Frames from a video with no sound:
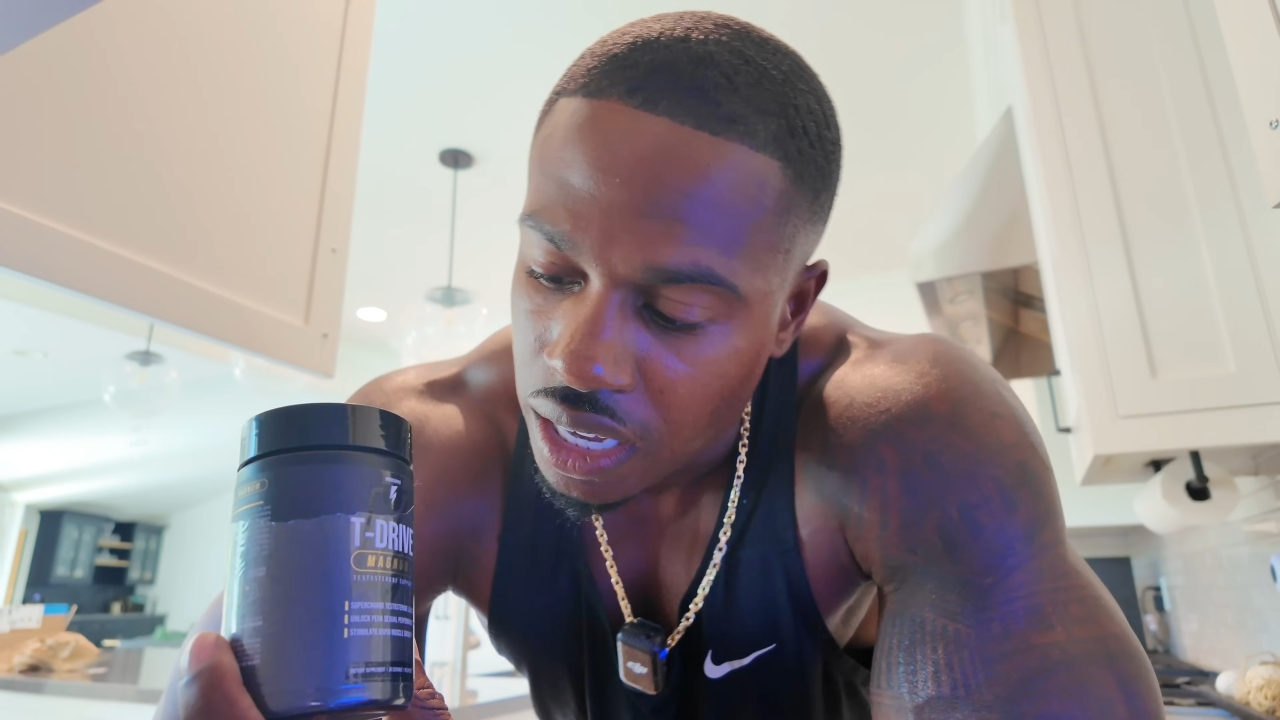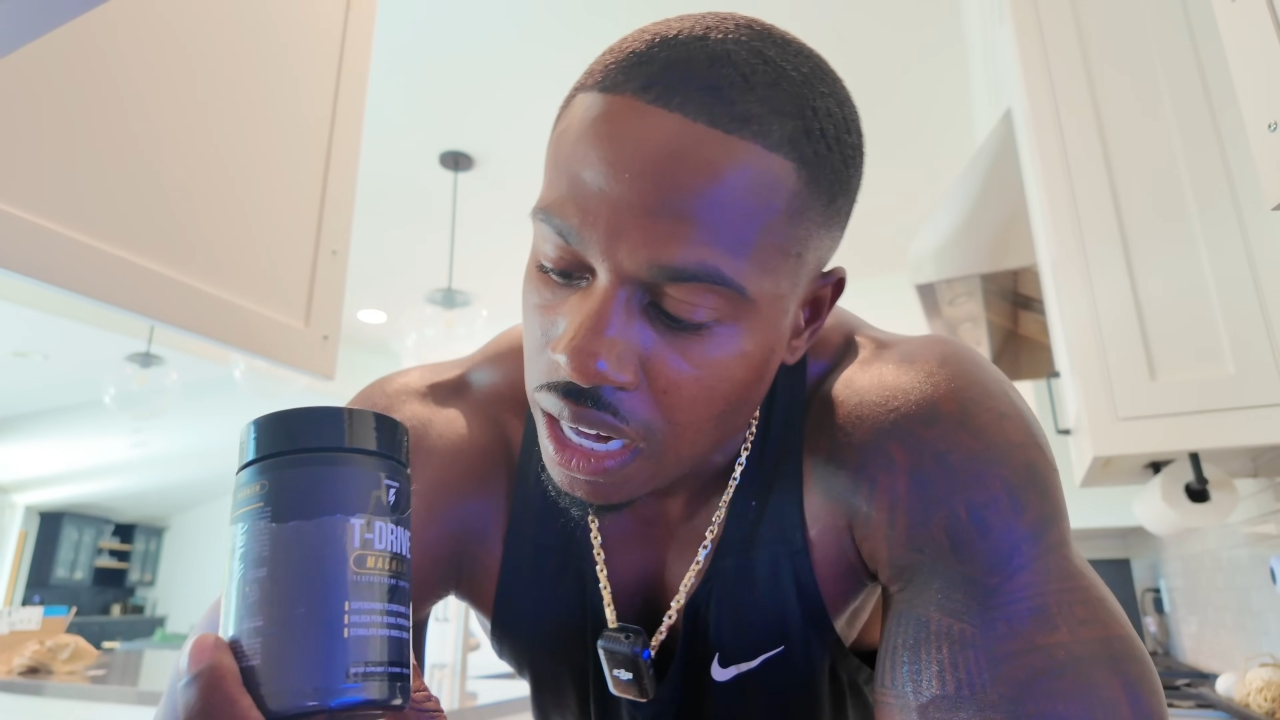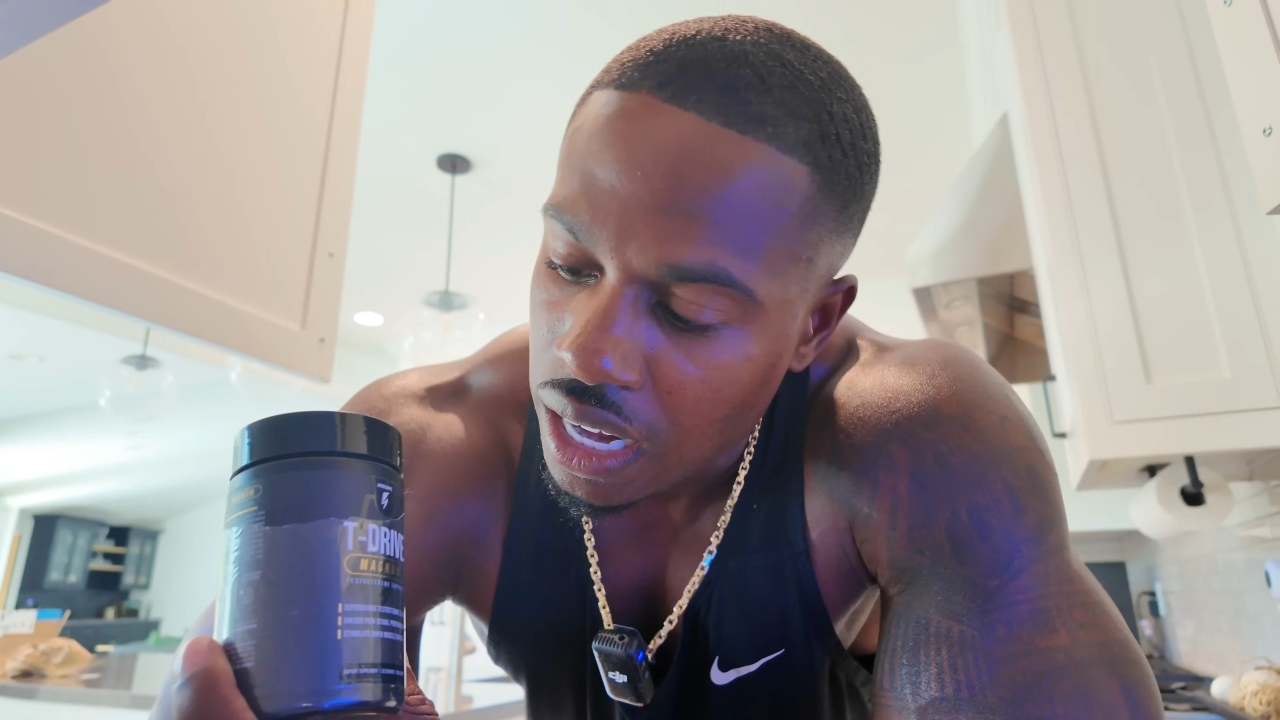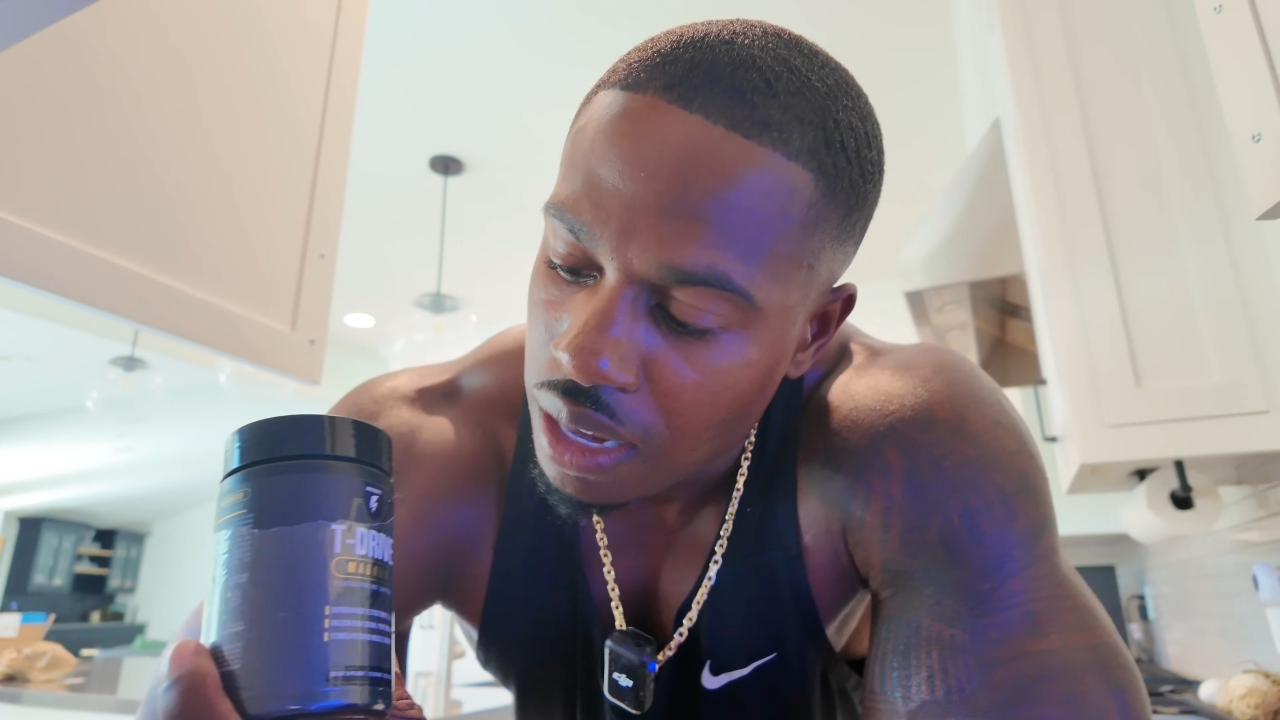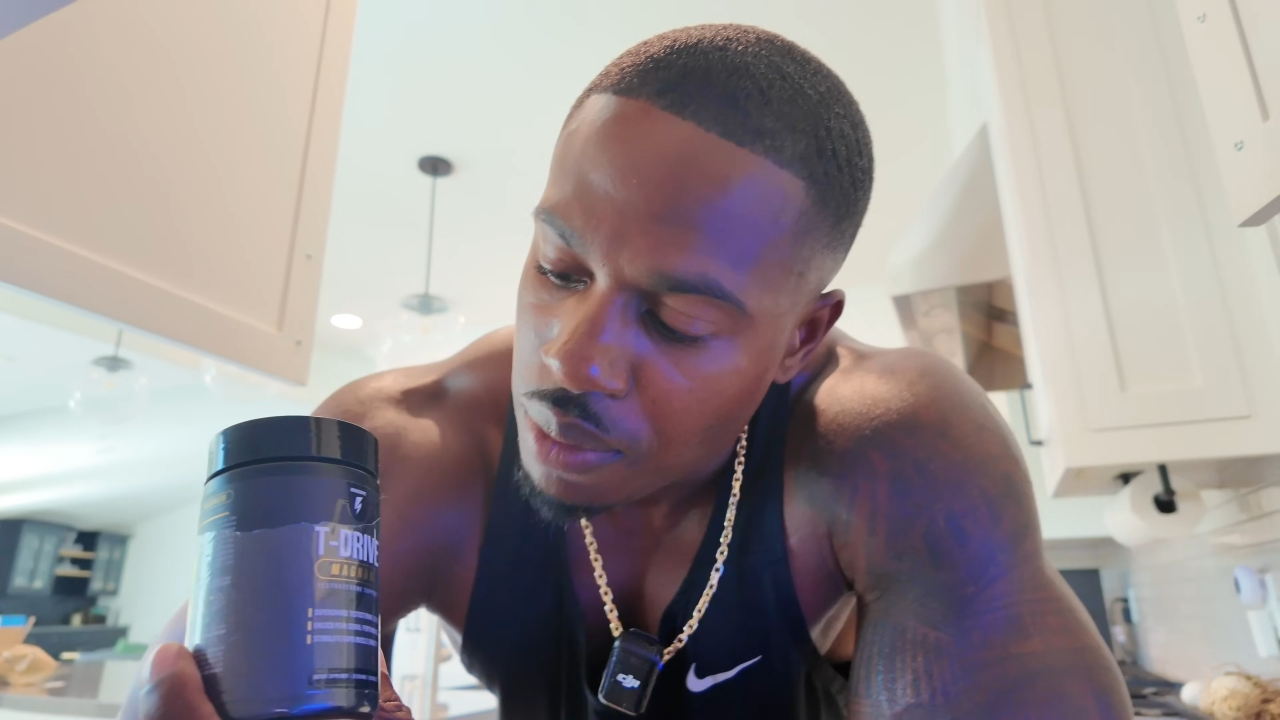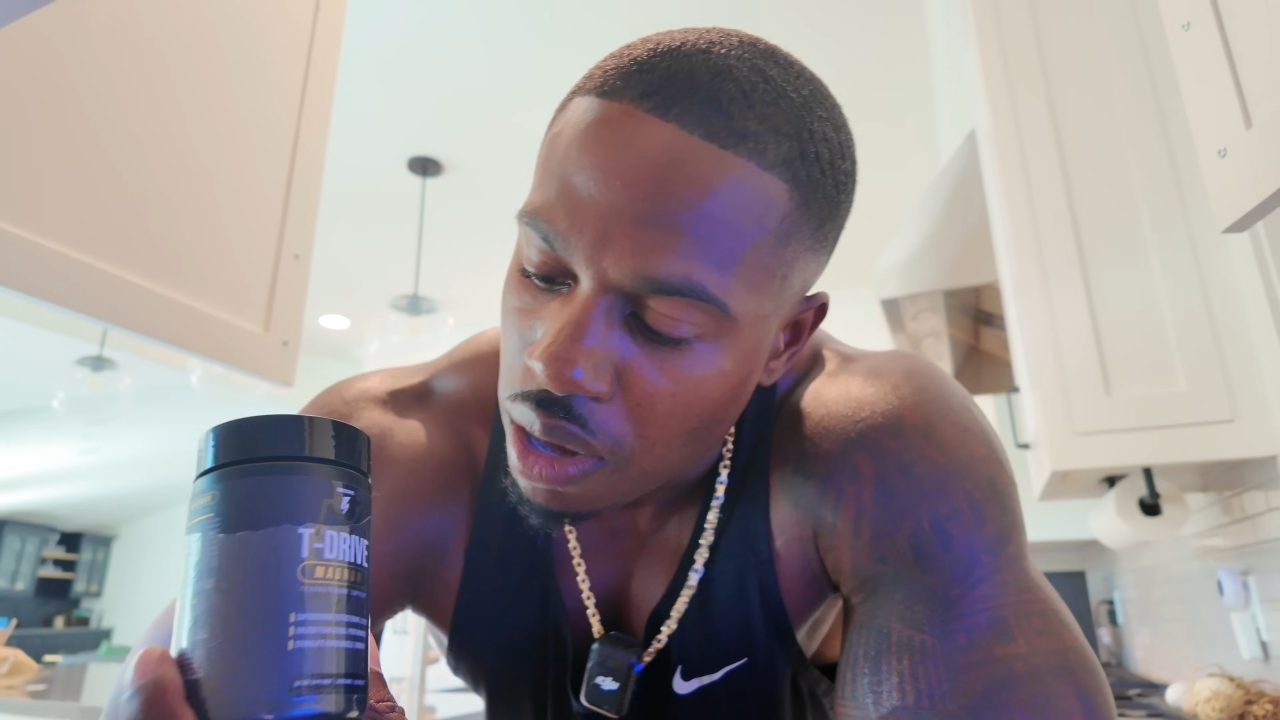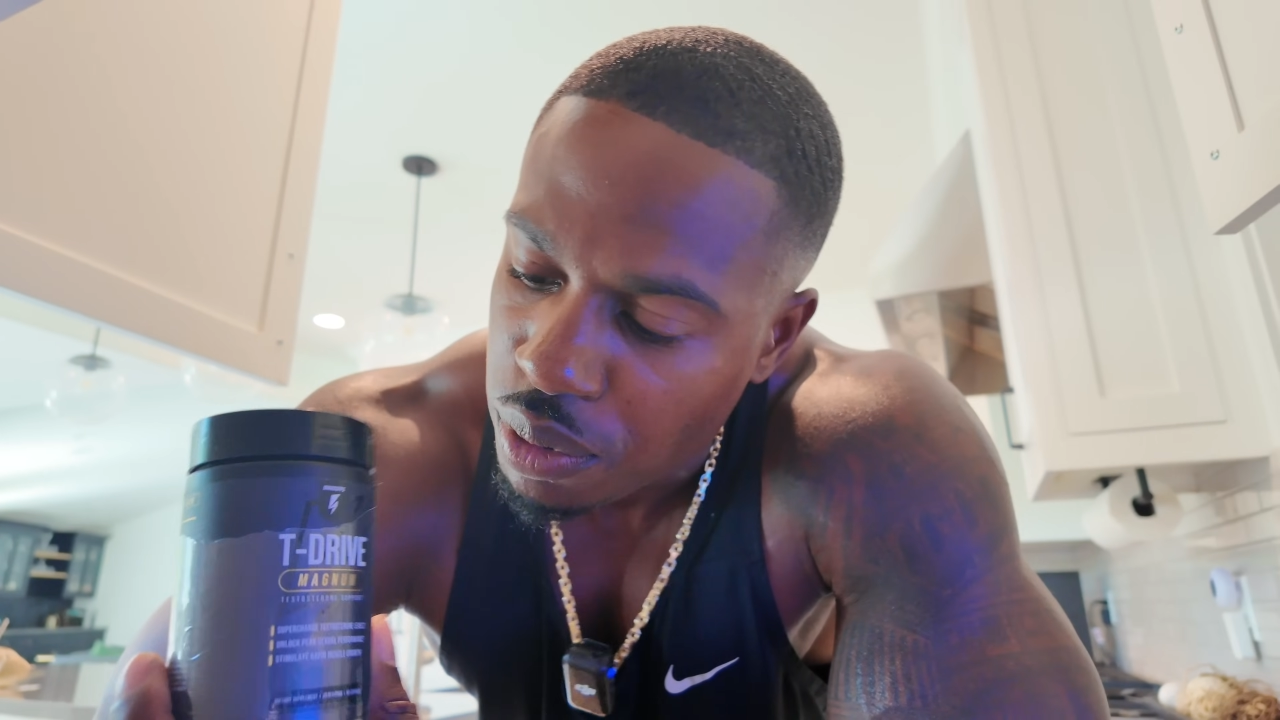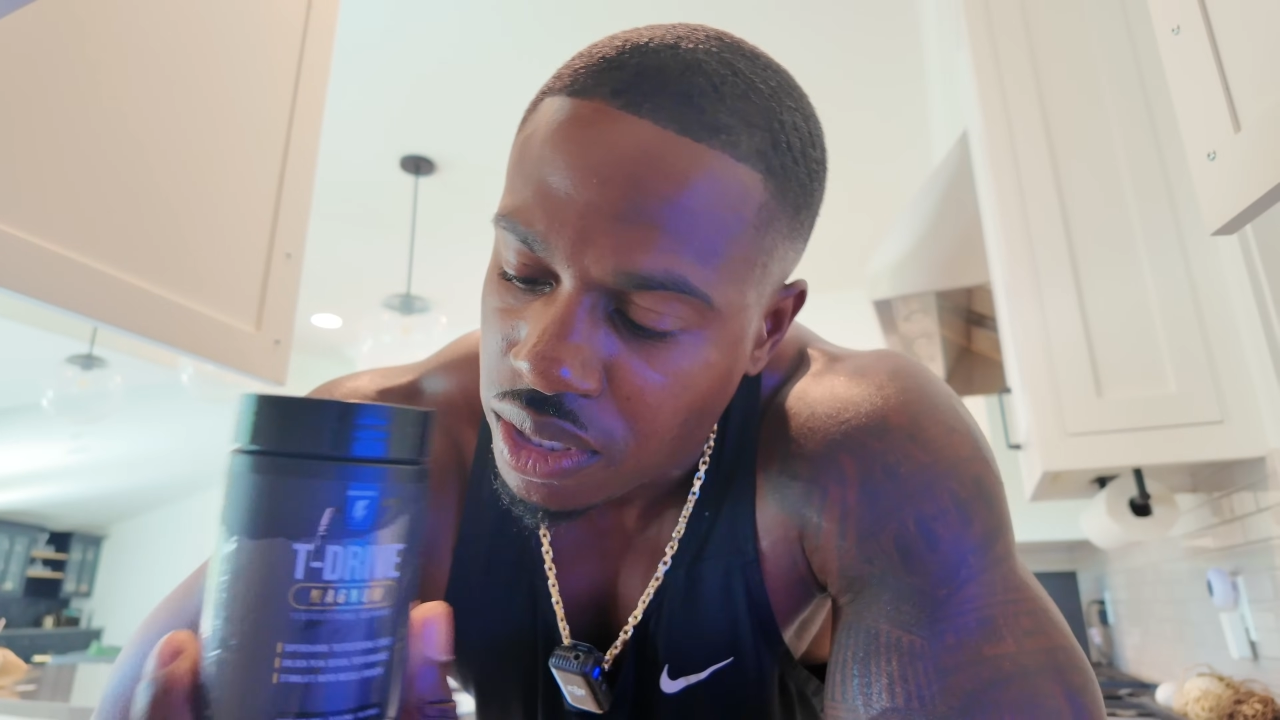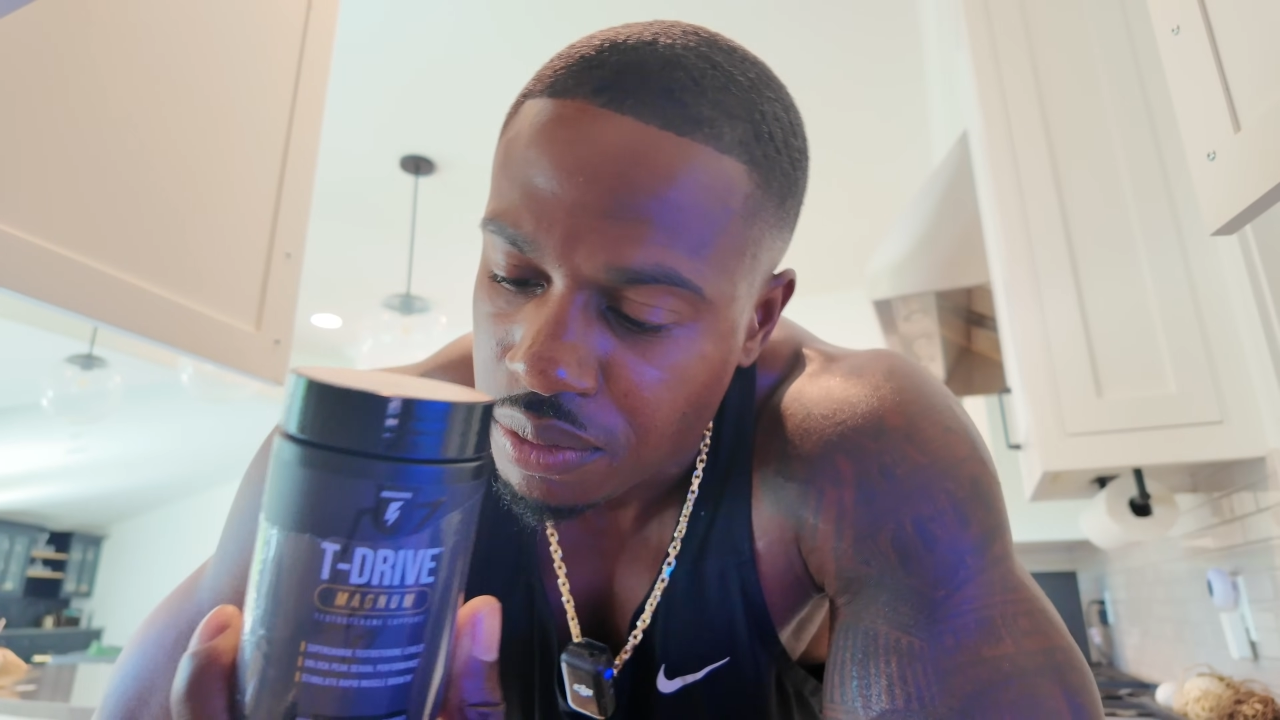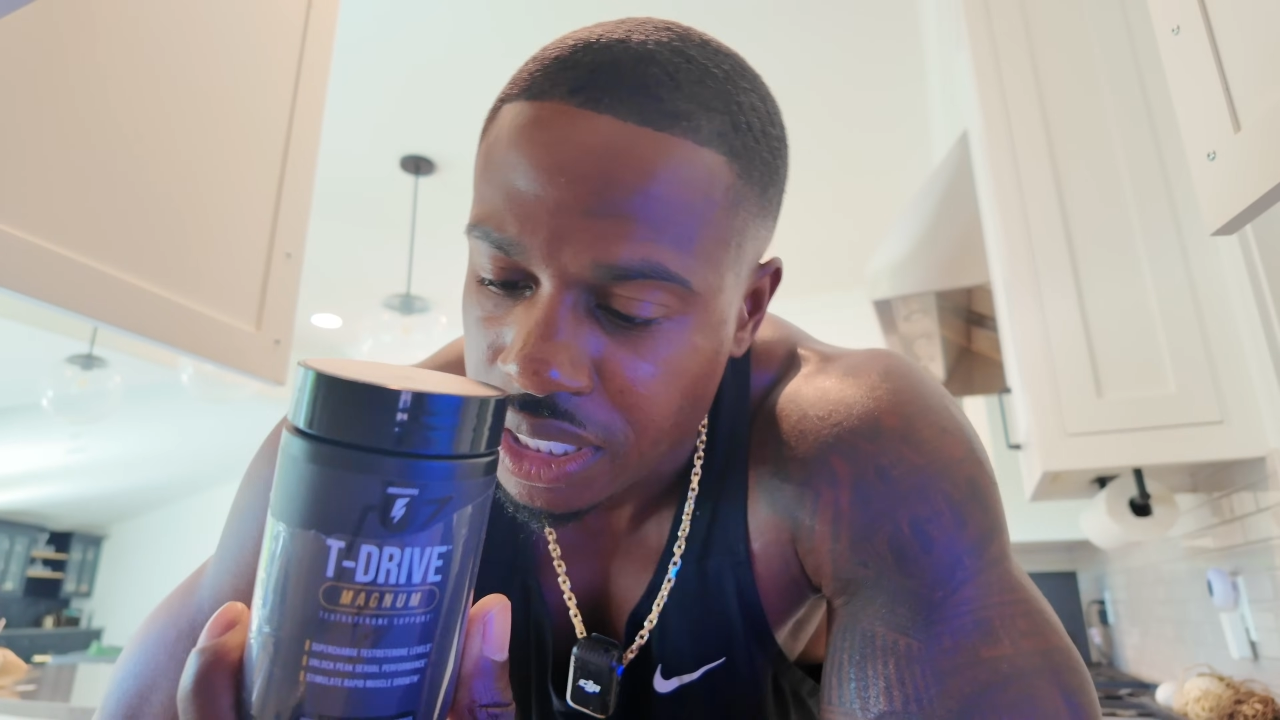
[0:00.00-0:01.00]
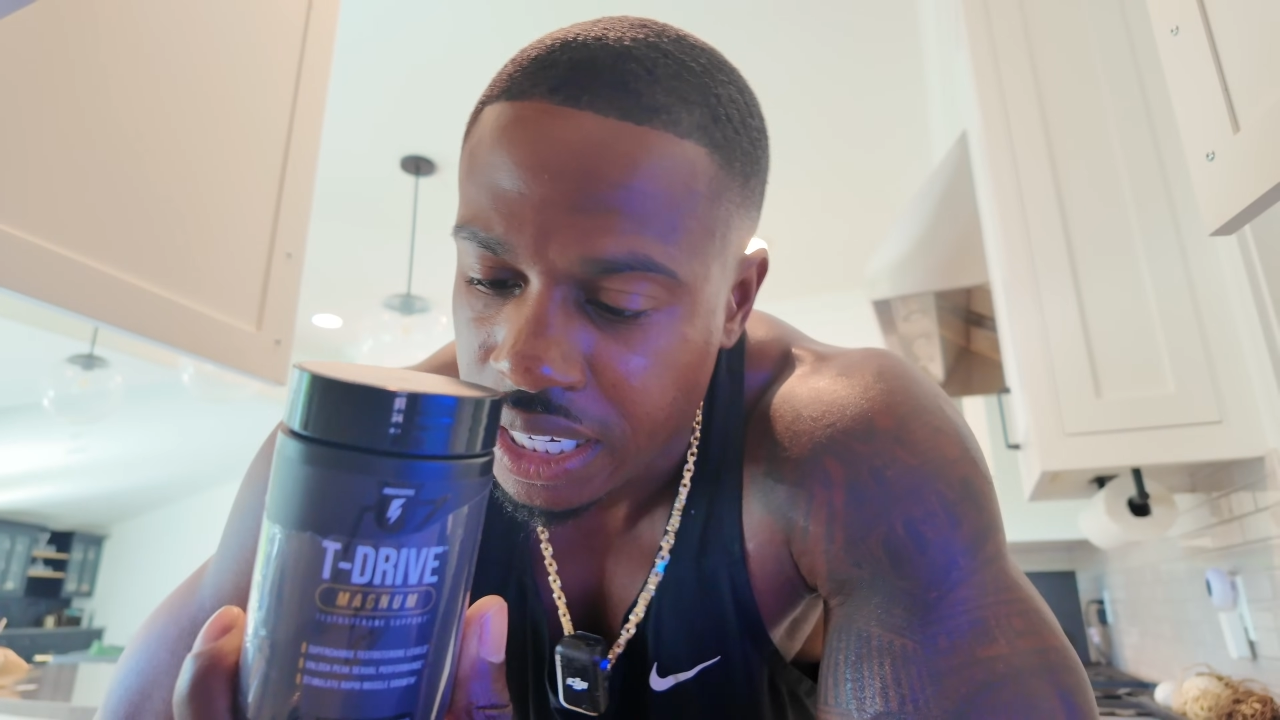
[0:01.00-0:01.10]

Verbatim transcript: Um, I'll put some